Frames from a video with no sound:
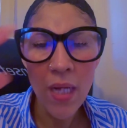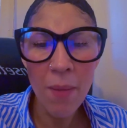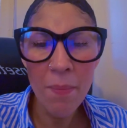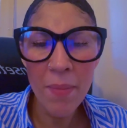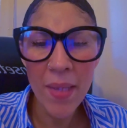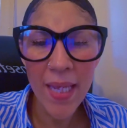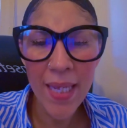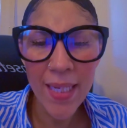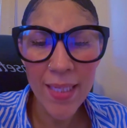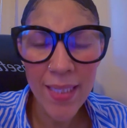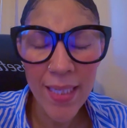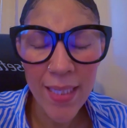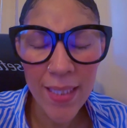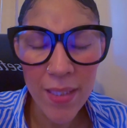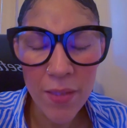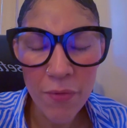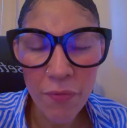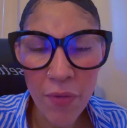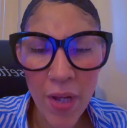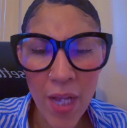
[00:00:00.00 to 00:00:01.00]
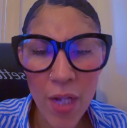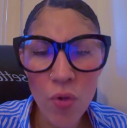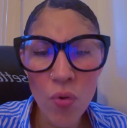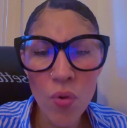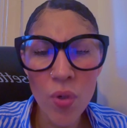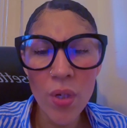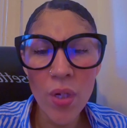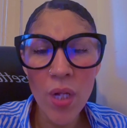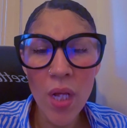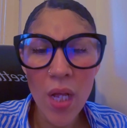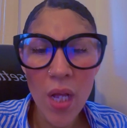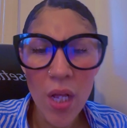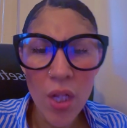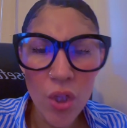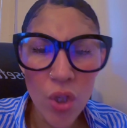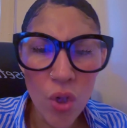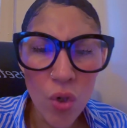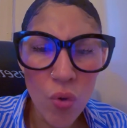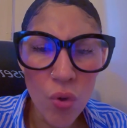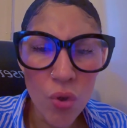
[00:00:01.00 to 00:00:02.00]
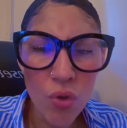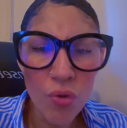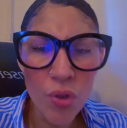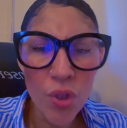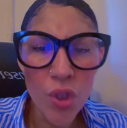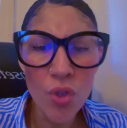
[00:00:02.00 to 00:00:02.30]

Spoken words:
Come back and testify. Lord, the Lord